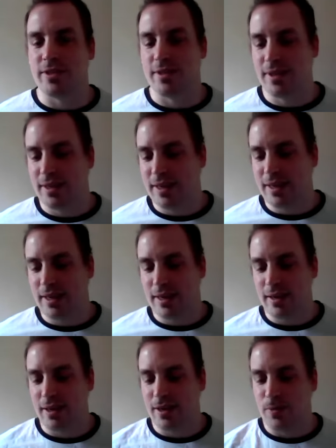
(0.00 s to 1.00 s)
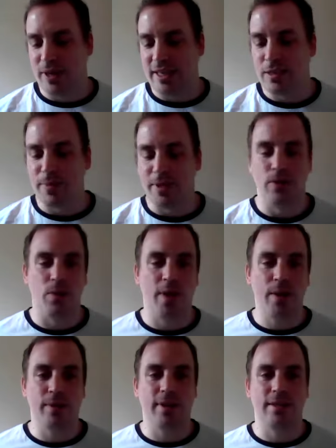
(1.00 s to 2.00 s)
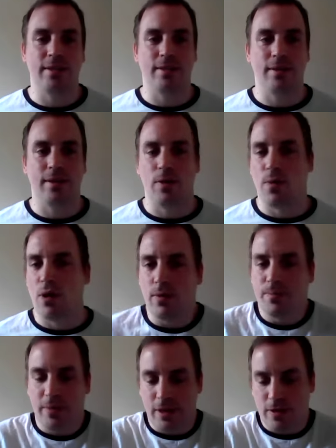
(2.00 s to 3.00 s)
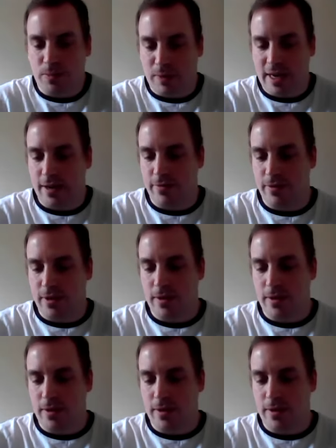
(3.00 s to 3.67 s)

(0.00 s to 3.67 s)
And, you know, we need to be doing away with this, you know, all, you know, this kind of